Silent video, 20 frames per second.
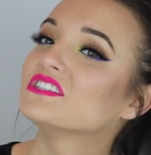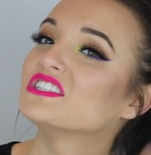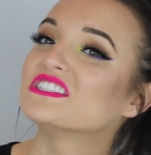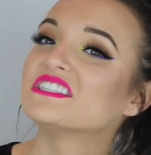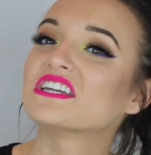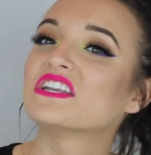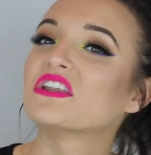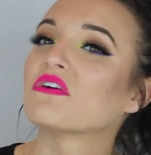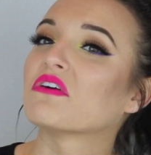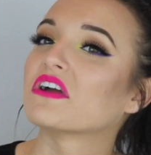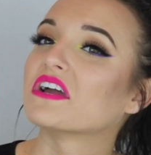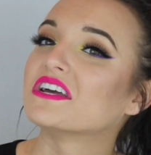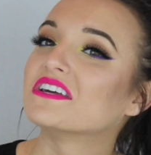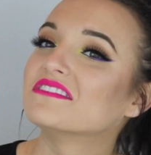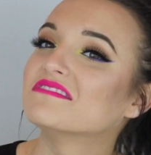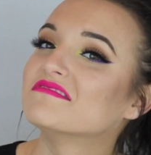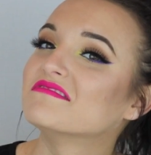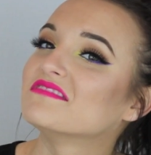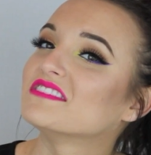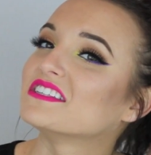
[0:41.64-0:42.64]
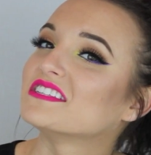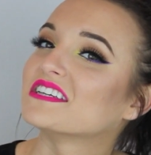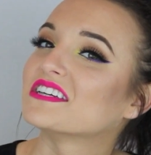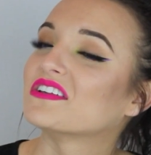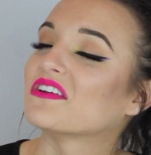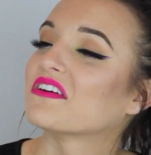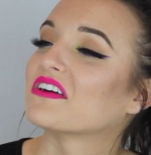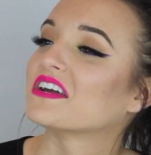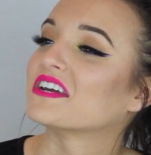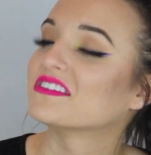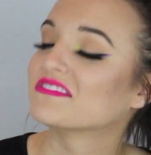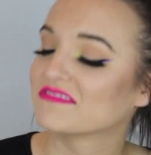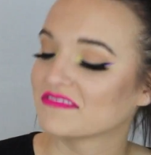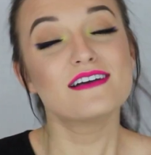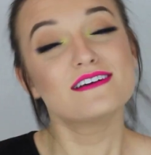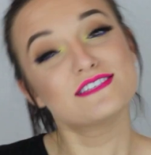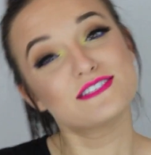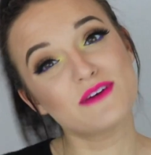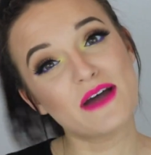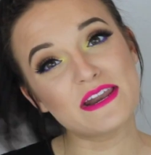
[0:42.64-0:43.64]
ignore it. Just ignore it.
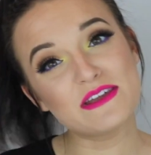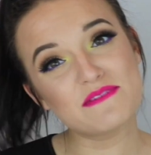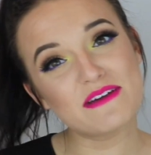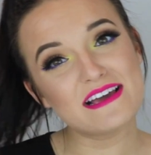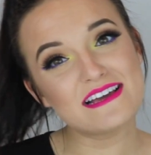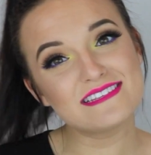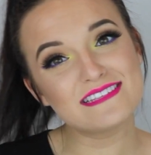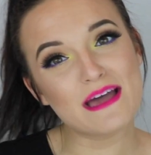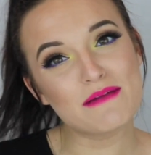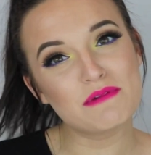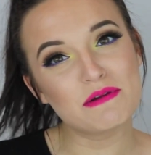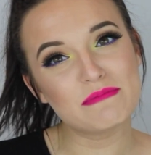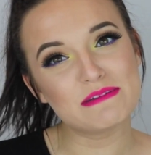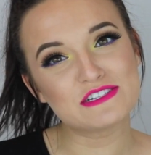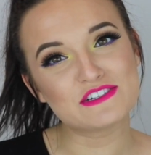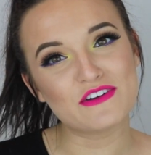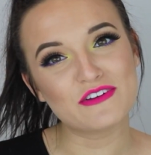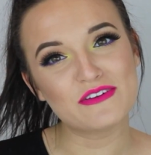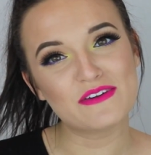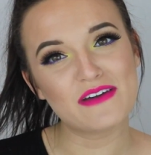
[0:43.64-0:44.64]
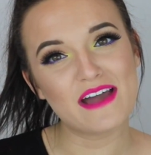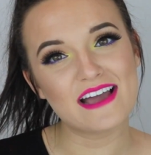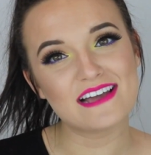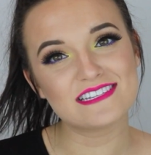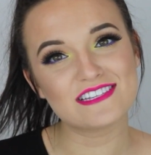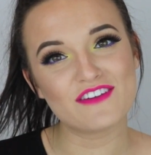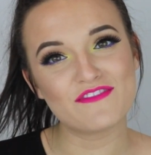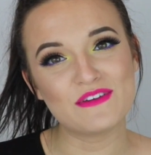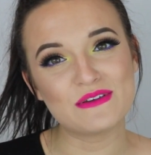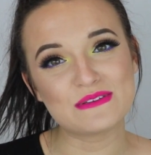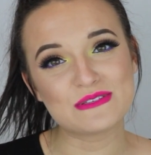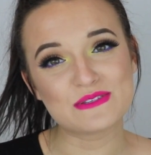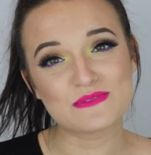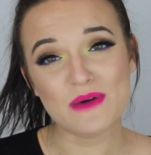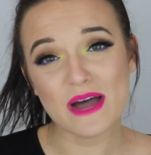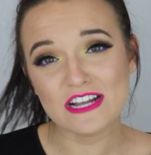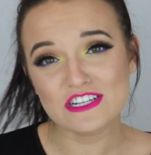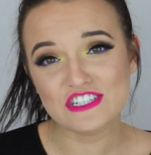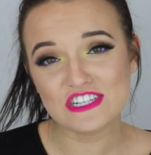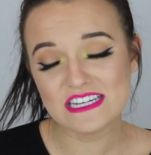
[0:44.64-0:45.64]
So anyways, I'm going to be showing you guys a few
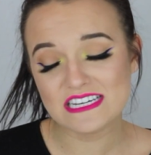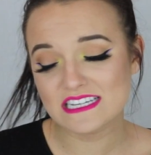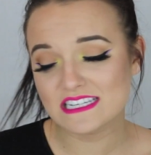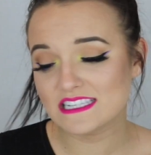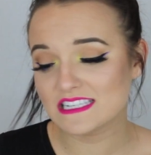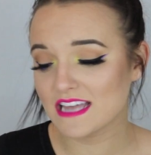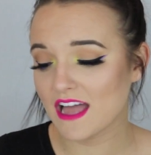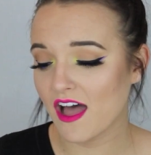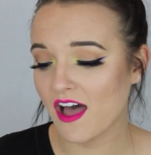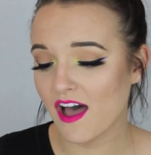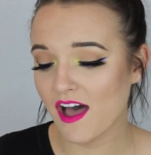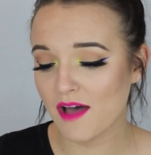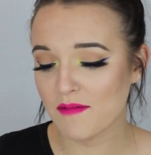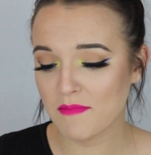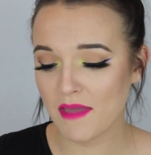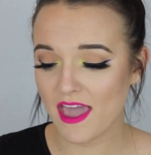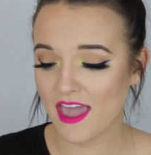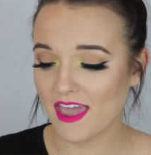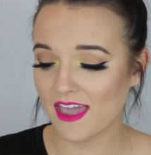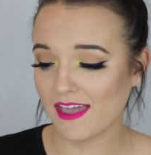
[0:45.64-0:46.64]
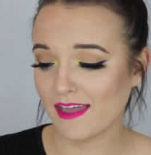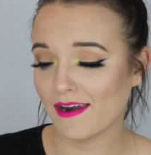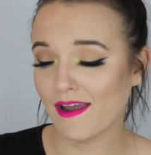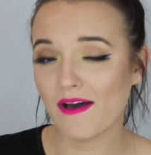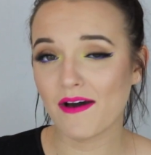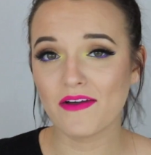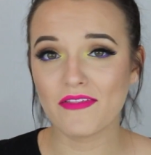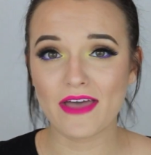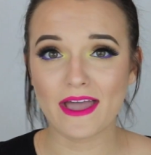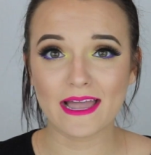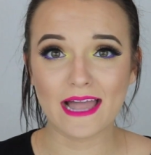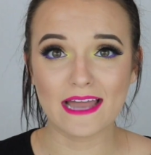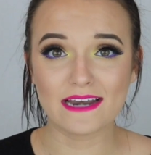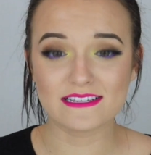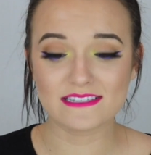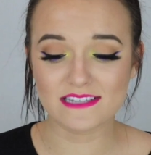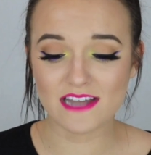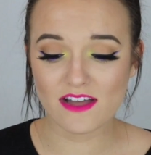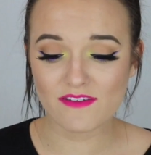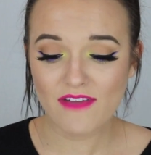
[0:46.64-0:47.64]
swatches and all that kind of
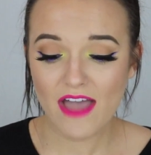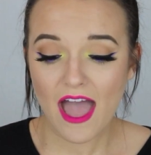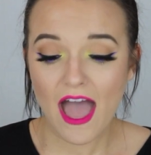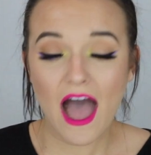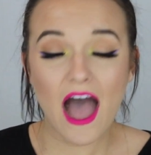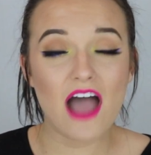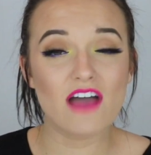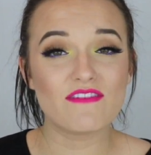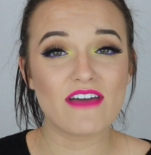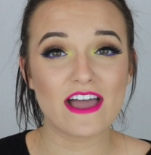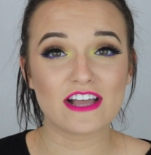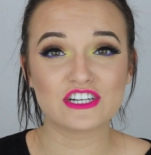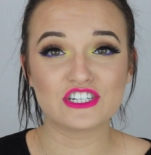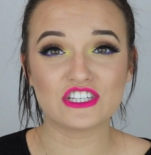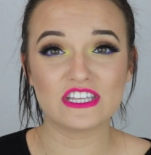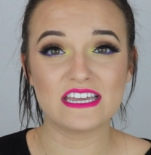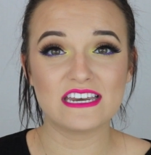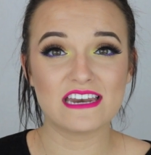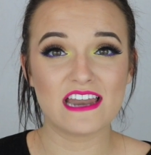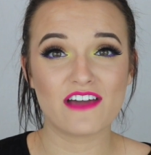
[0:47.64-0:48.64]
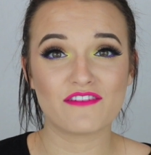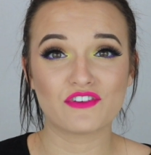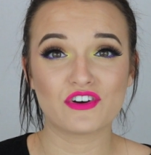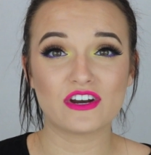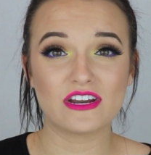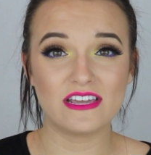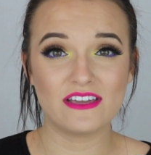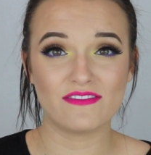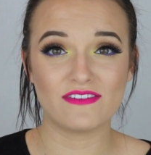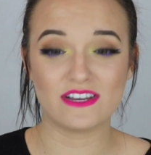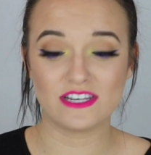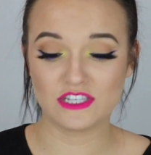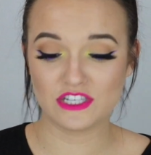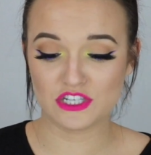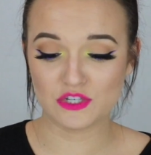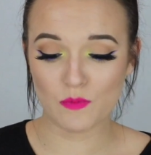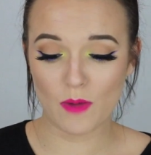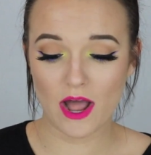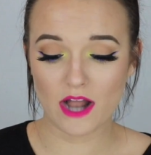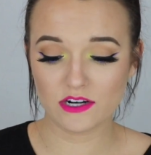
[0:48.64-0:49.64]
stuff. I've actually never even
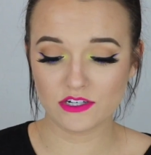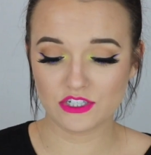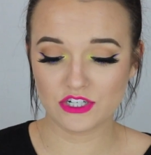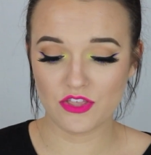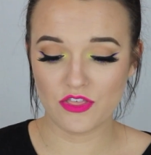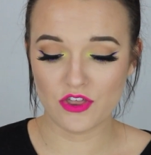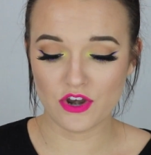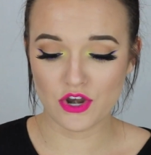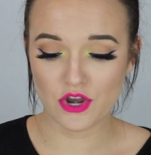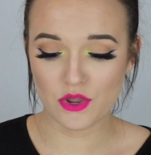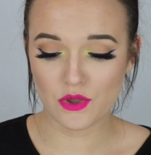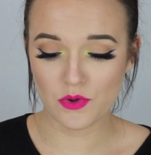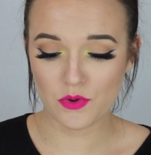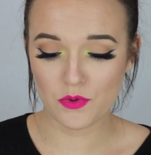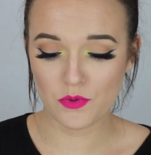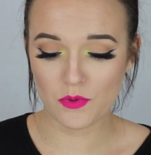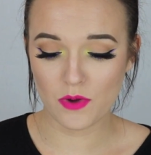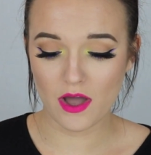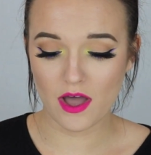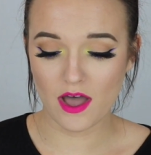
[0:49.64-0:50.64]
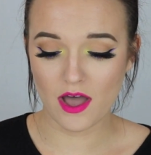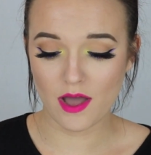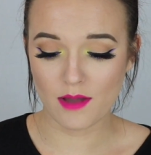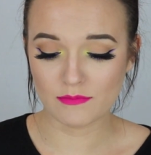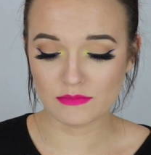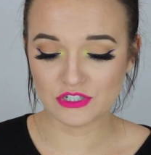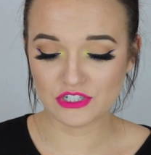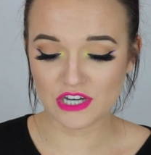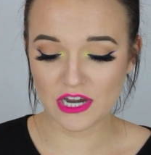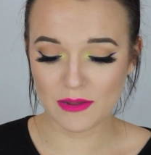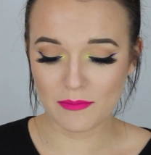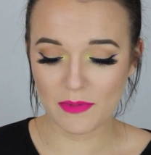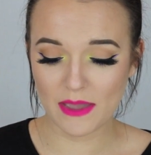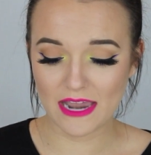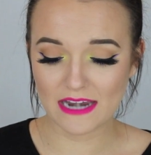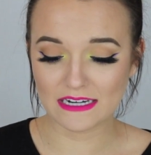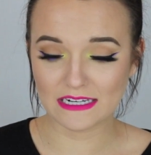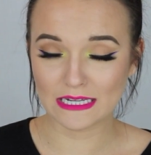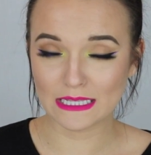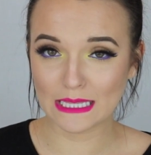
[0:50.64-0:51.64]
swatched the new
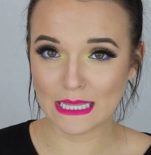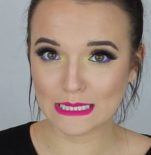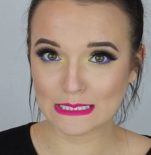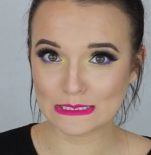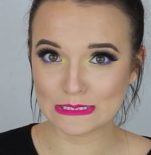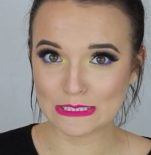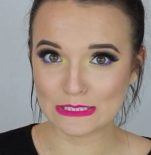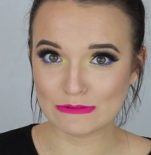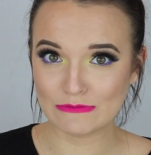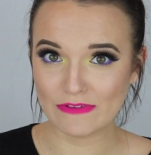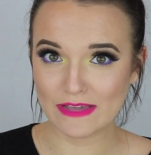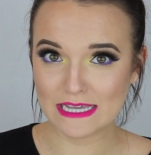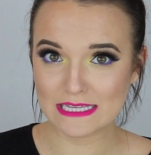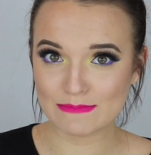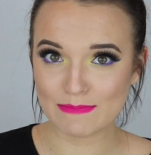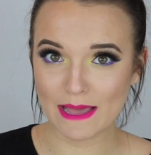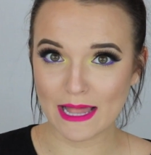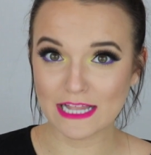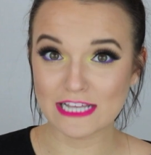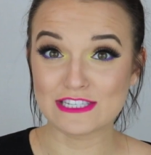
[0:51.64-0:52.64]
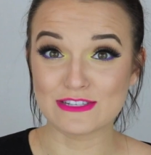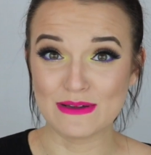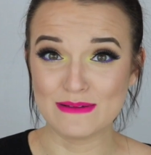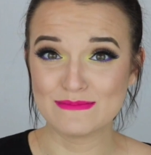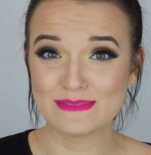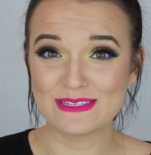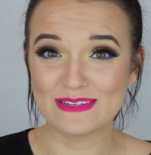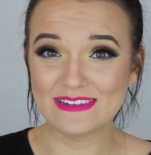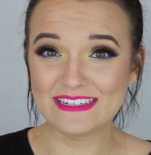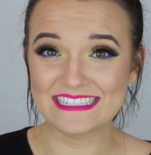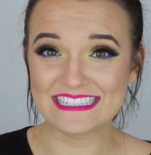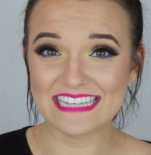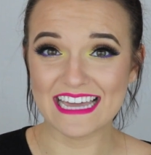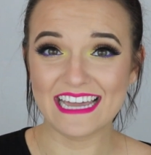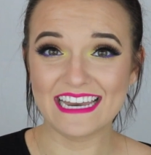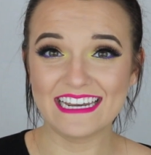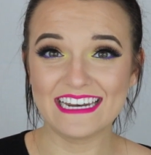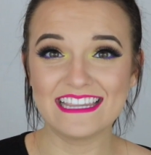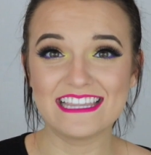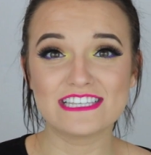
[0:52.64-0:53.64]
Champagne collection base palette, so I'm so
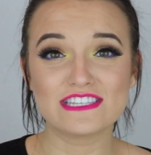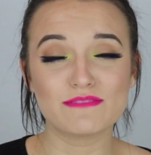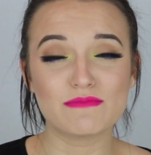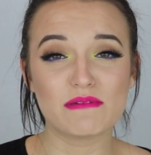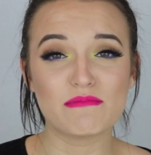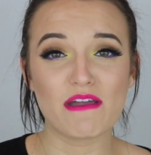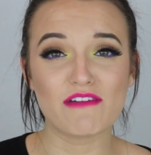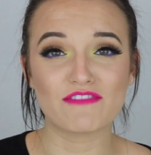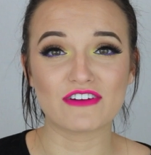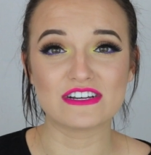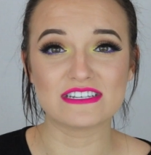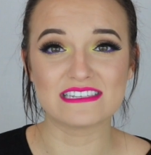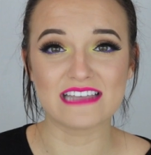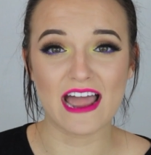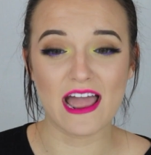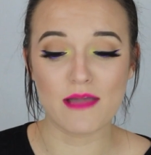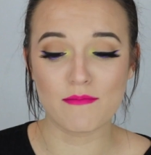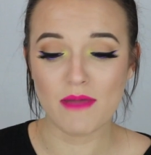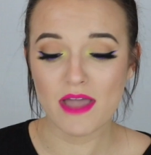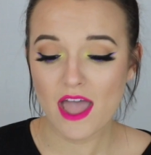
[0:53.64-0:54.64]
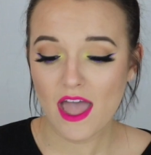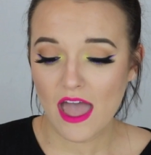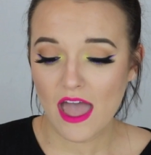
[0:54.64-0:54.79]
excited. This will be my first time